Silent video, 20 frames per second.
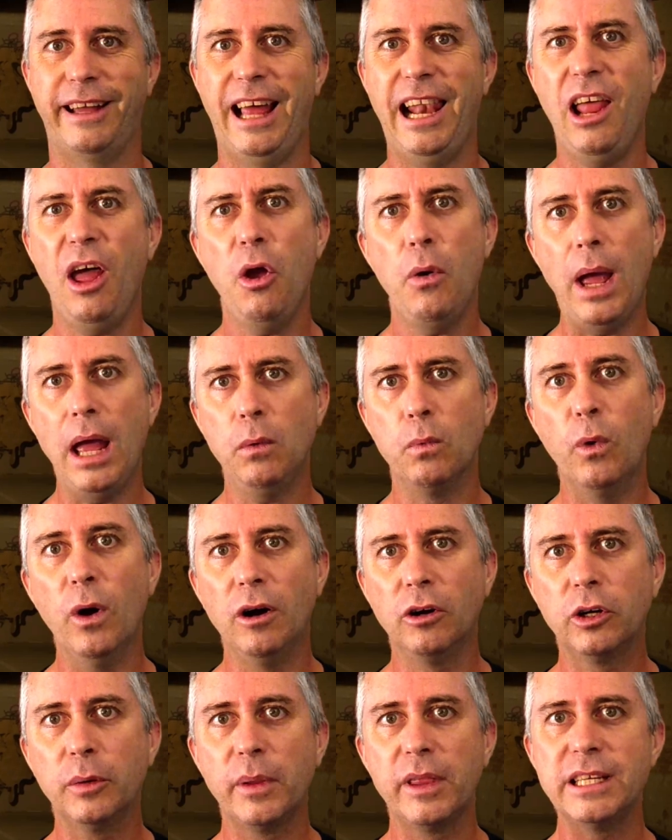Hello and
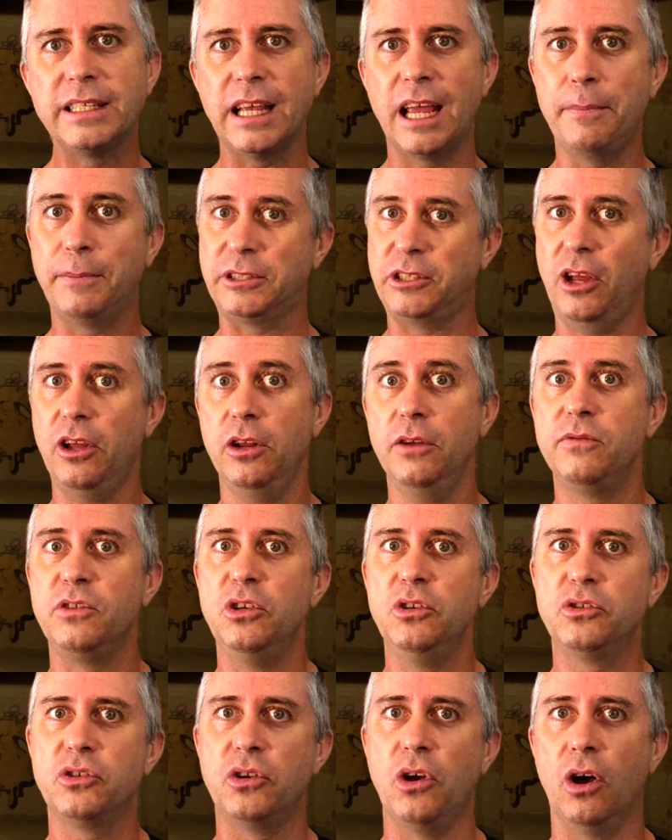welcome to this episode of
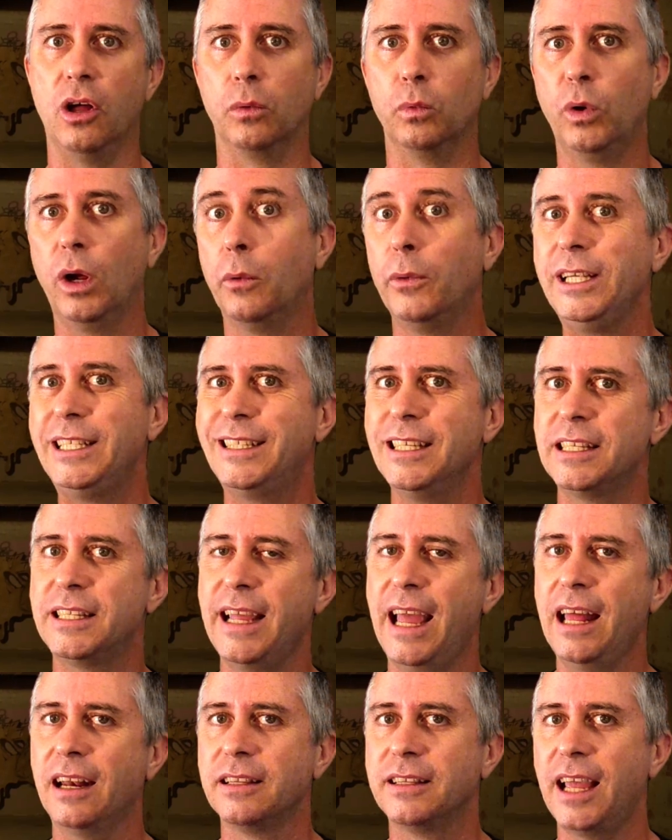Newsodon, where we sit
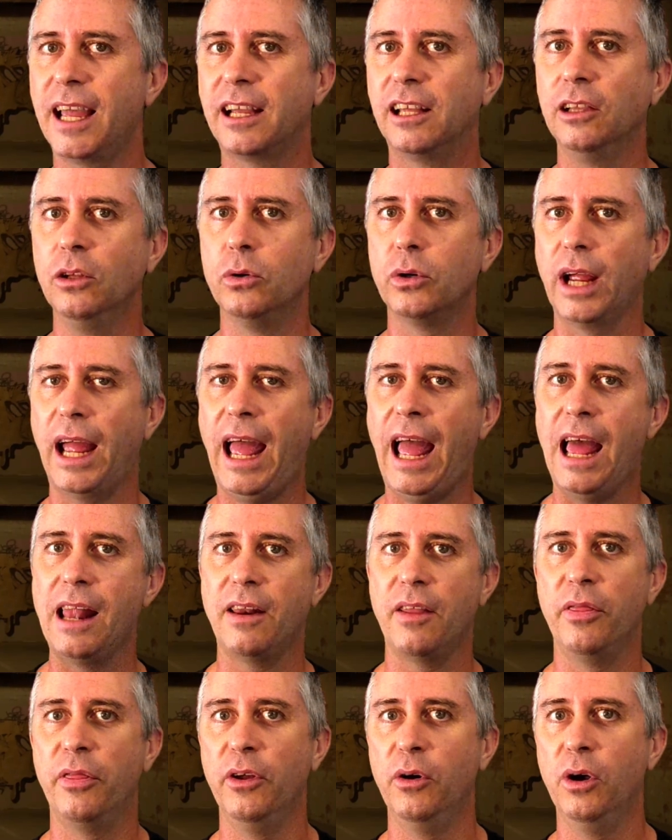down and take a look
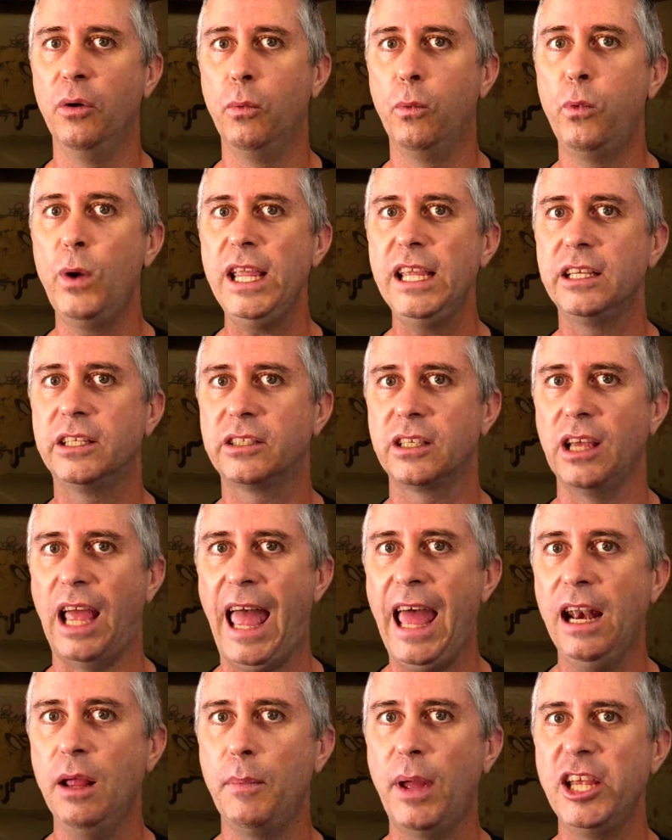at the week's
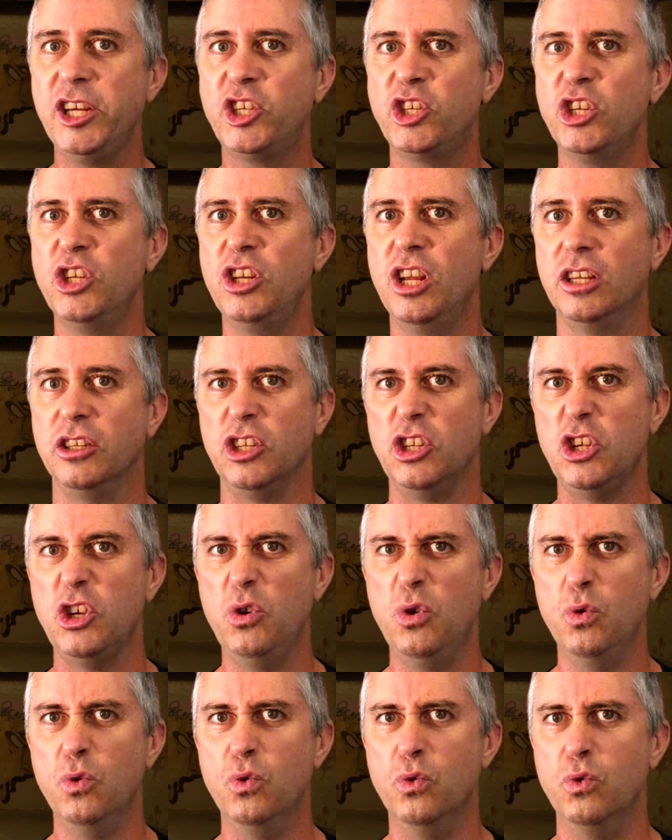animation
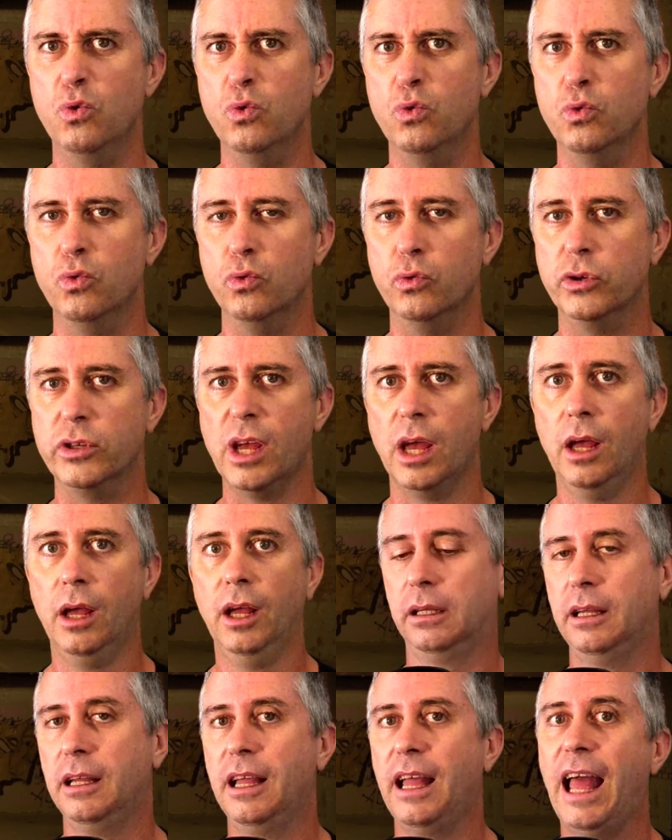news.
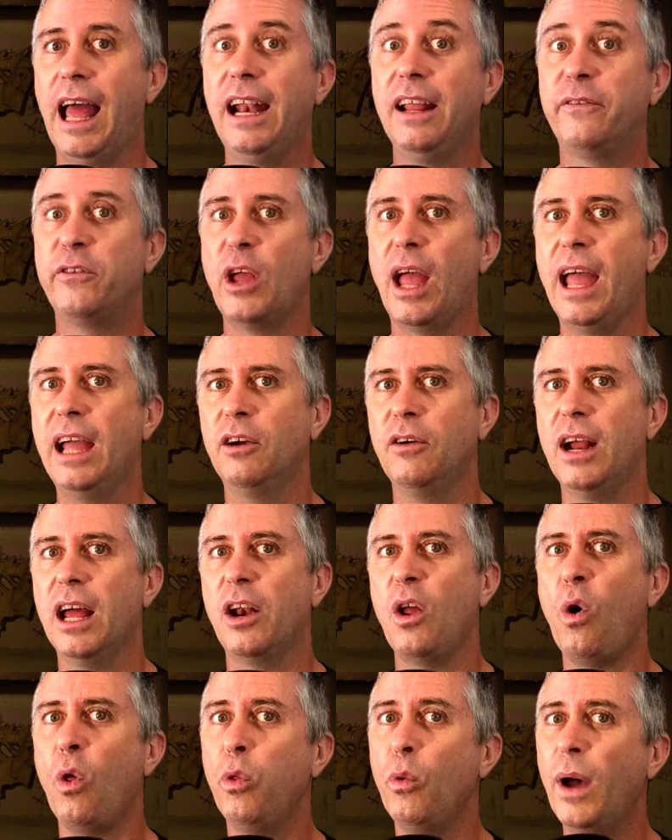And if you hang around
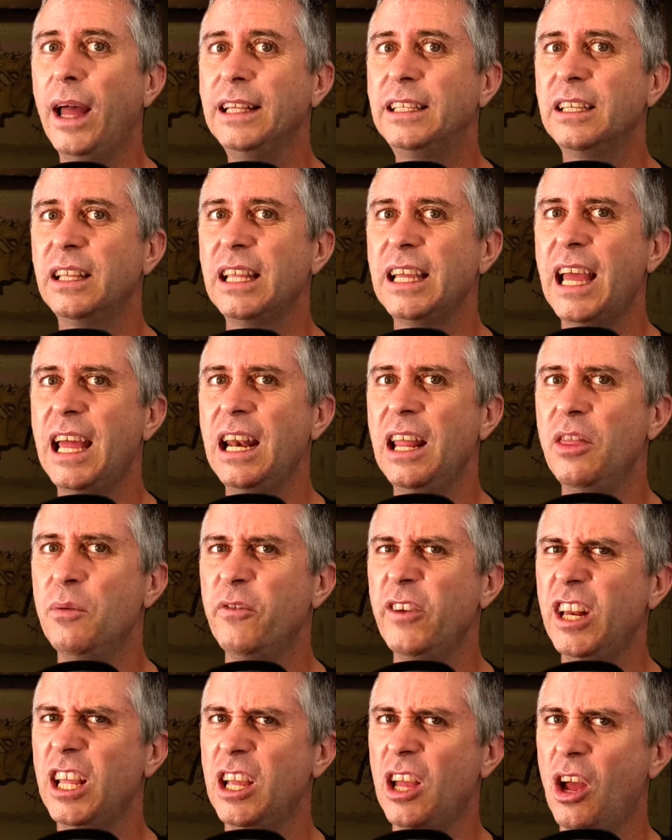all the way to the end of the
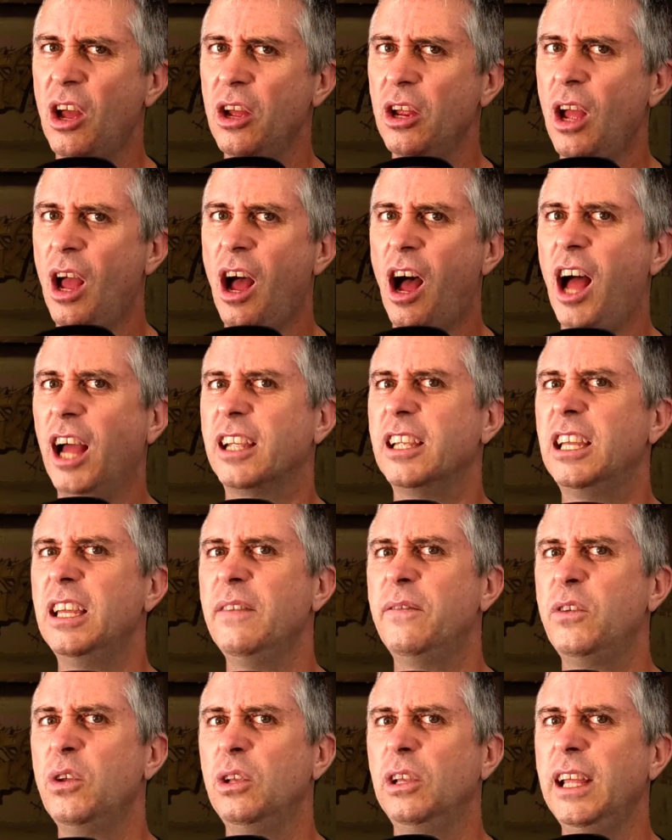video, I can
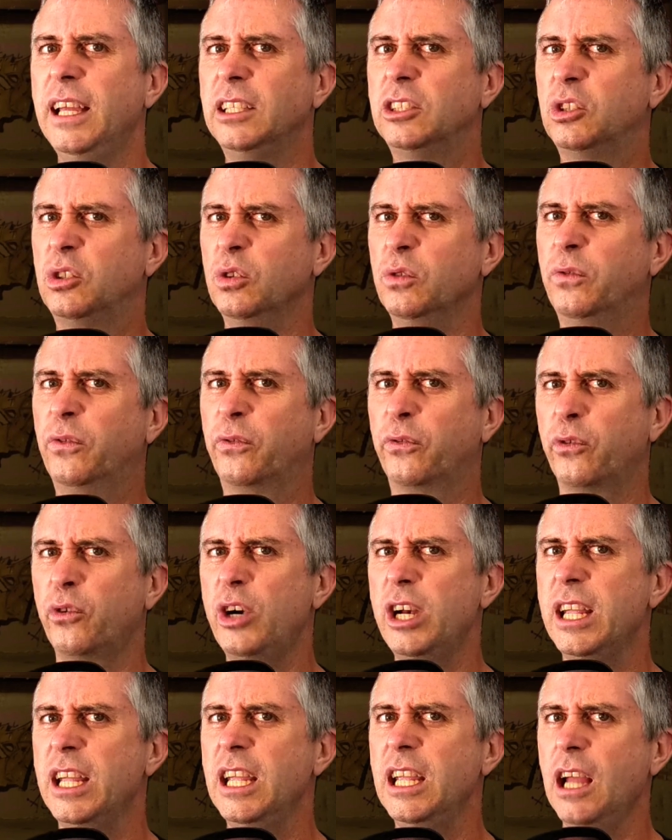give you links to
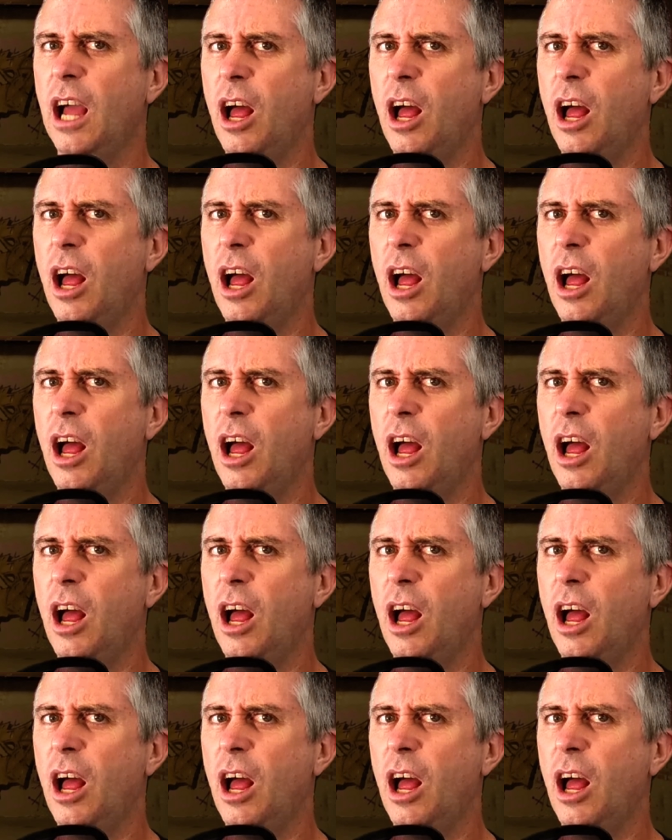free